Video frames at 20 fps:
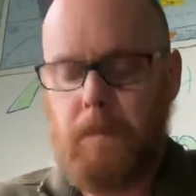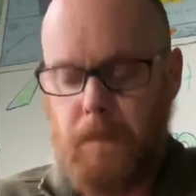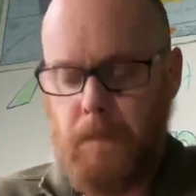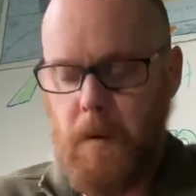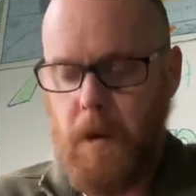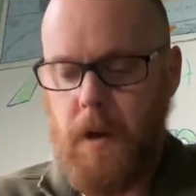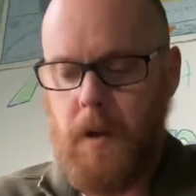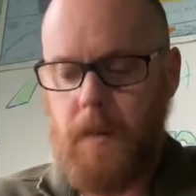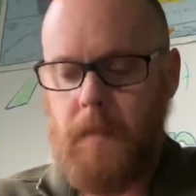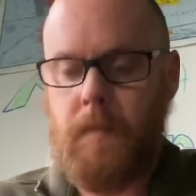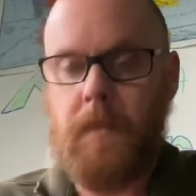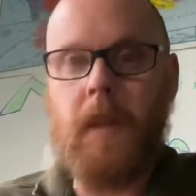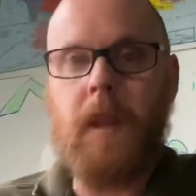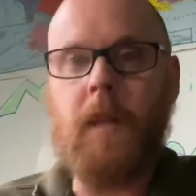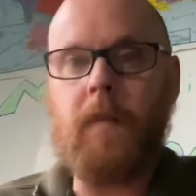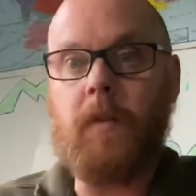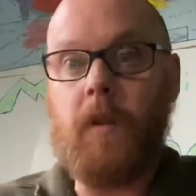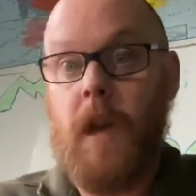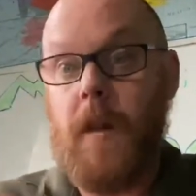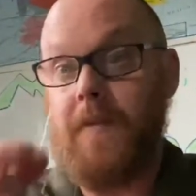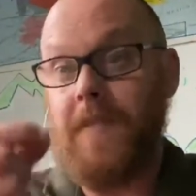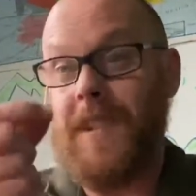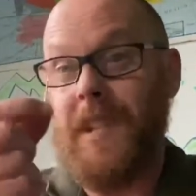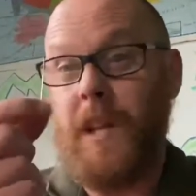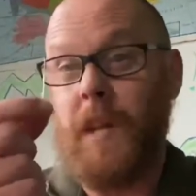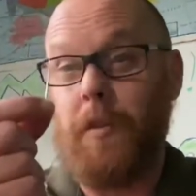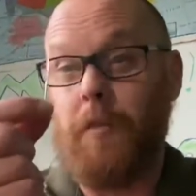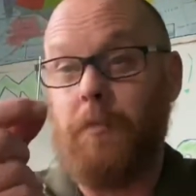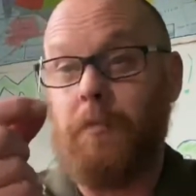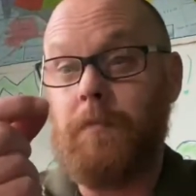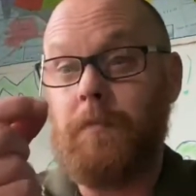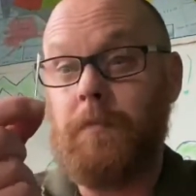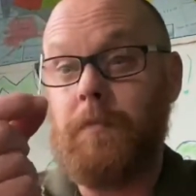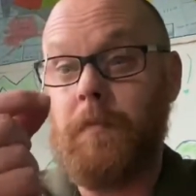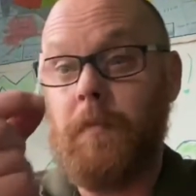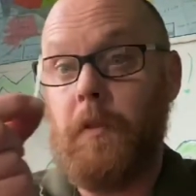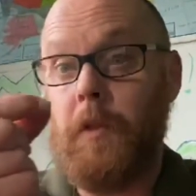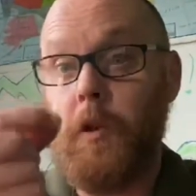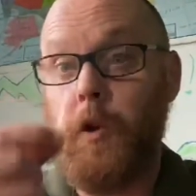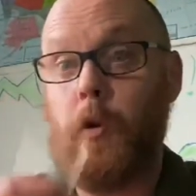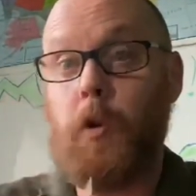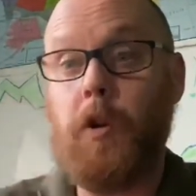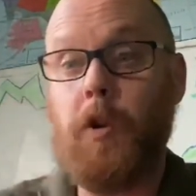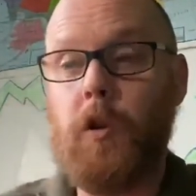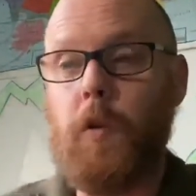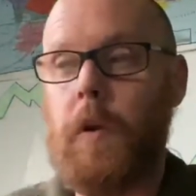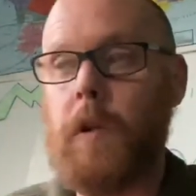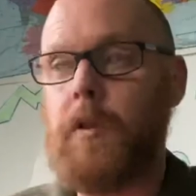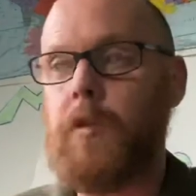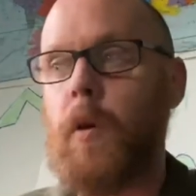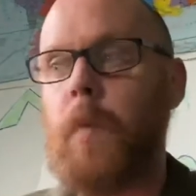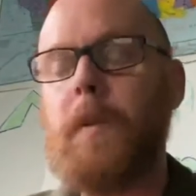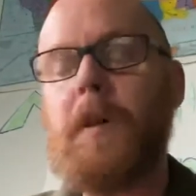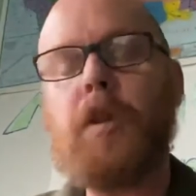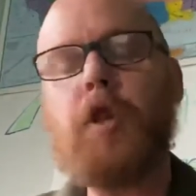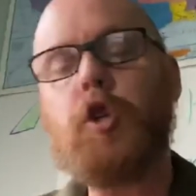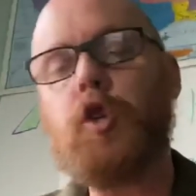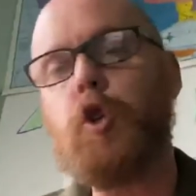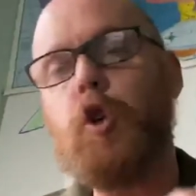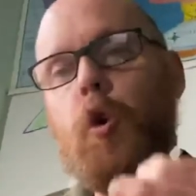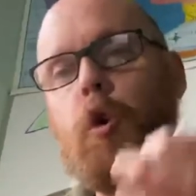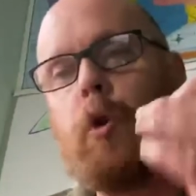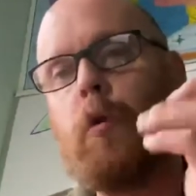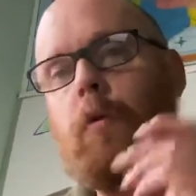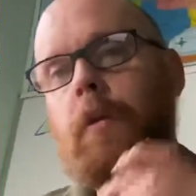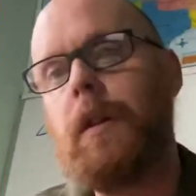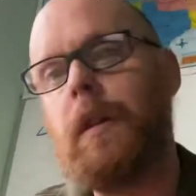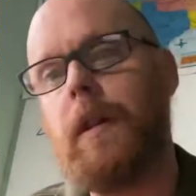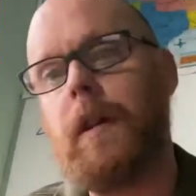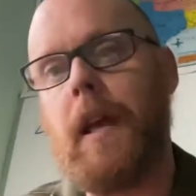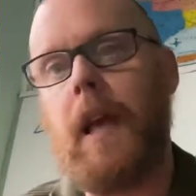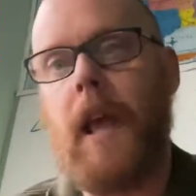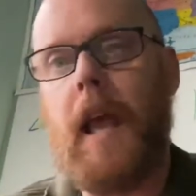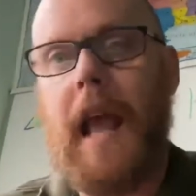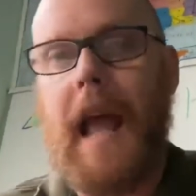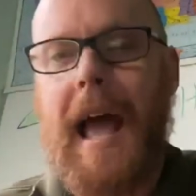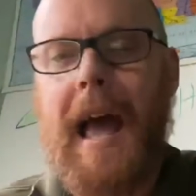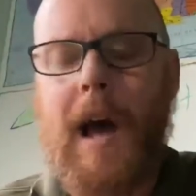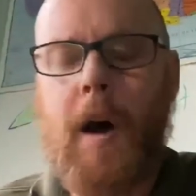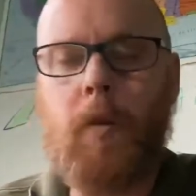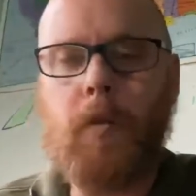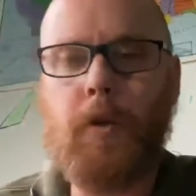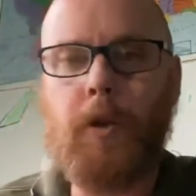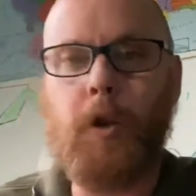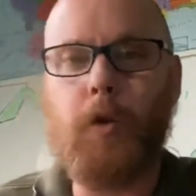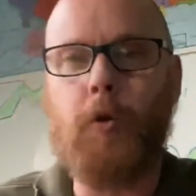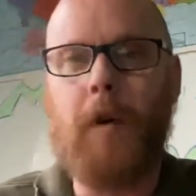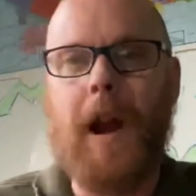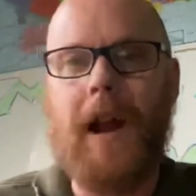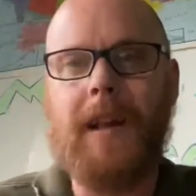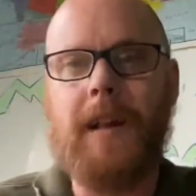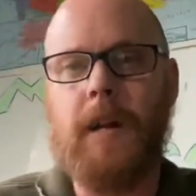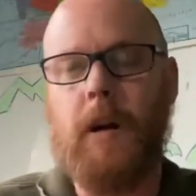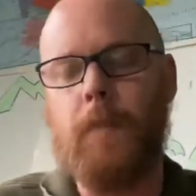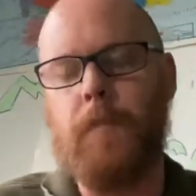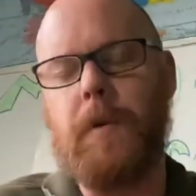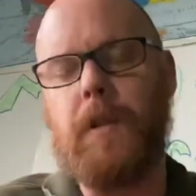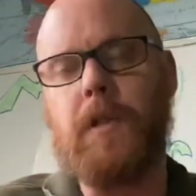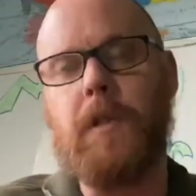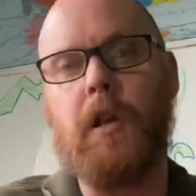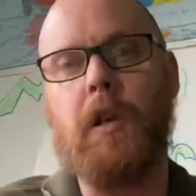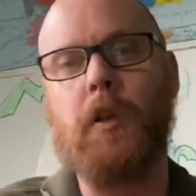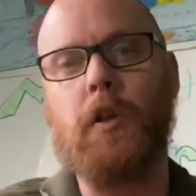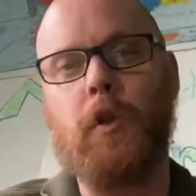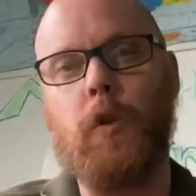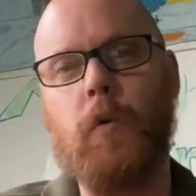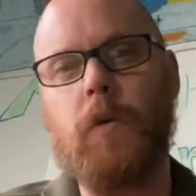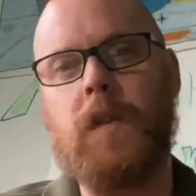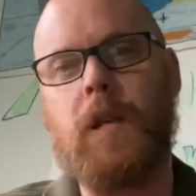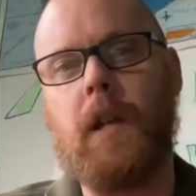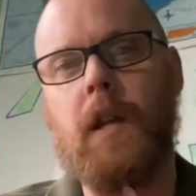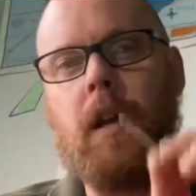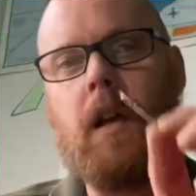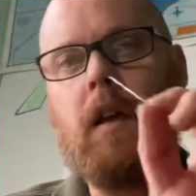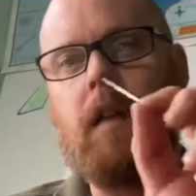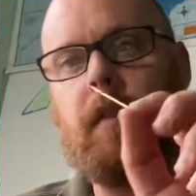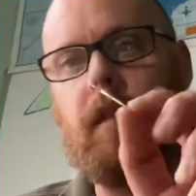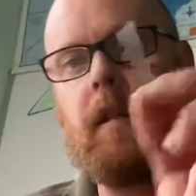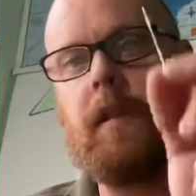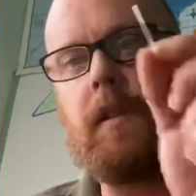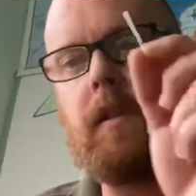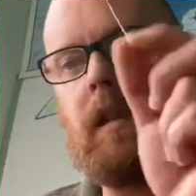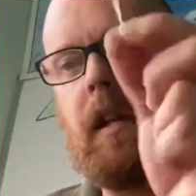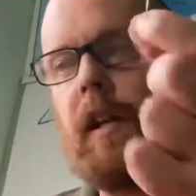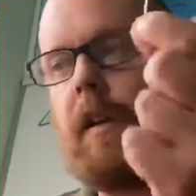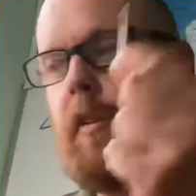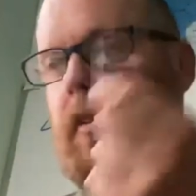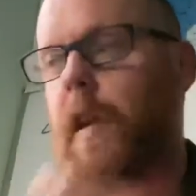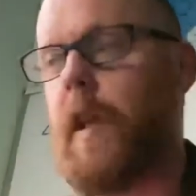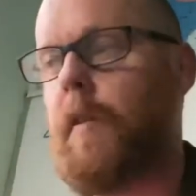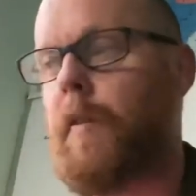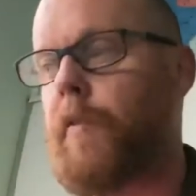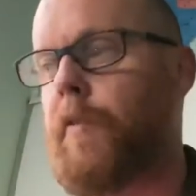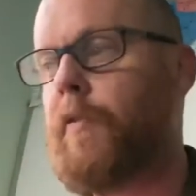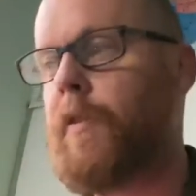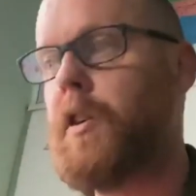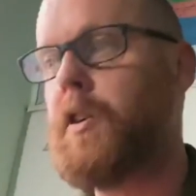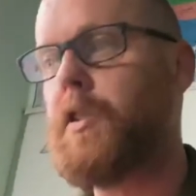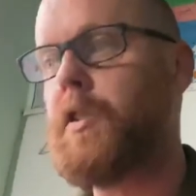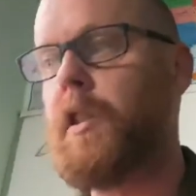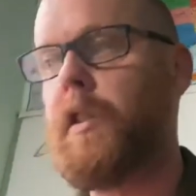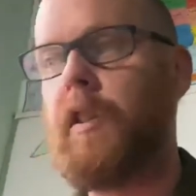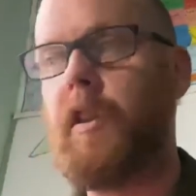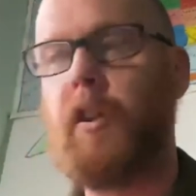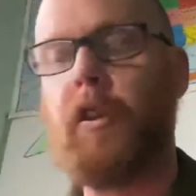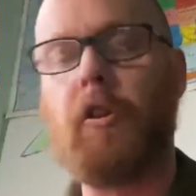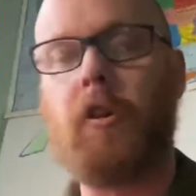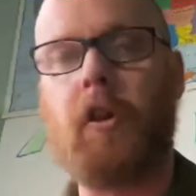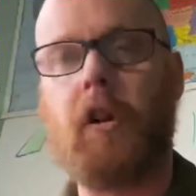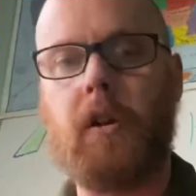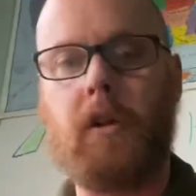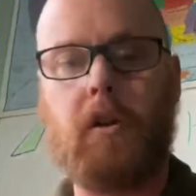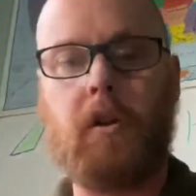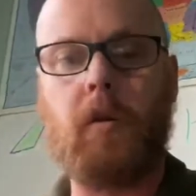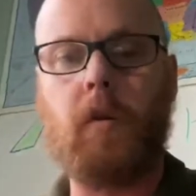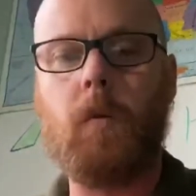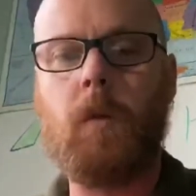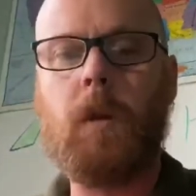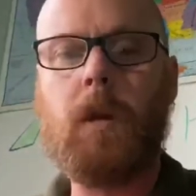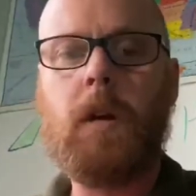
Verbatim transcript: but if you have a needle, you can do it. So I'm gonna show you today how to create a compass using this needle. Now, the first thing you're gonna do